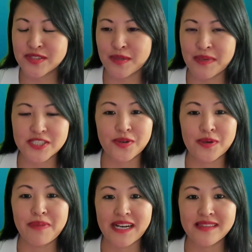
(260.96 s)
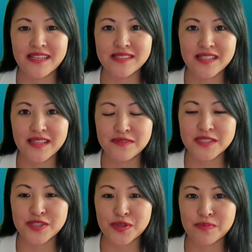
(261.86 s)
so much to unpack there, so I'd love
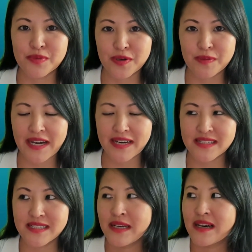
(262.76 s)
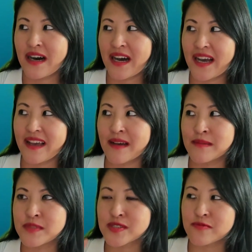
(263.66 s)
to talk more about it. I
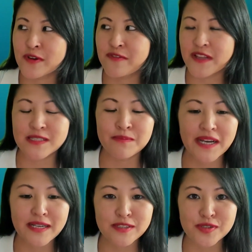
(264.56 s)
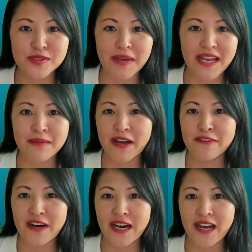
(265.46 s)
am just reflecting back, and you talked about
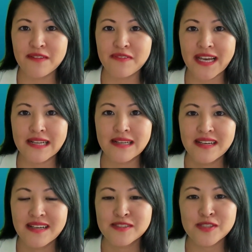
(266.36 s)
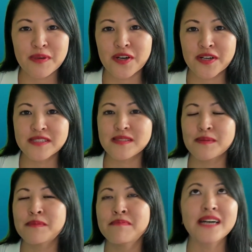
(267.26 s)
MI5, and to be honest, I'm
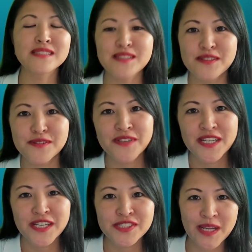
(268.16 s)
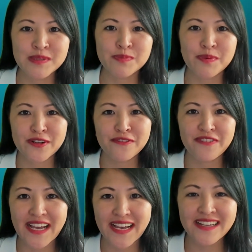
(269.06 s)
a massive James Bond
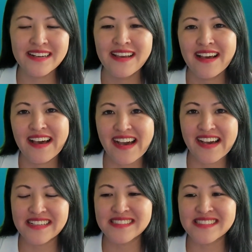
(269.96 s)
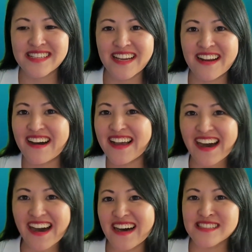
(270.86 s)
fan. And can I
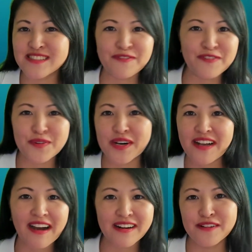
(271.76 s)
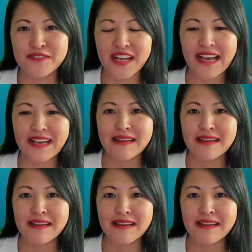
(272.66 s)
ask if you are kind of like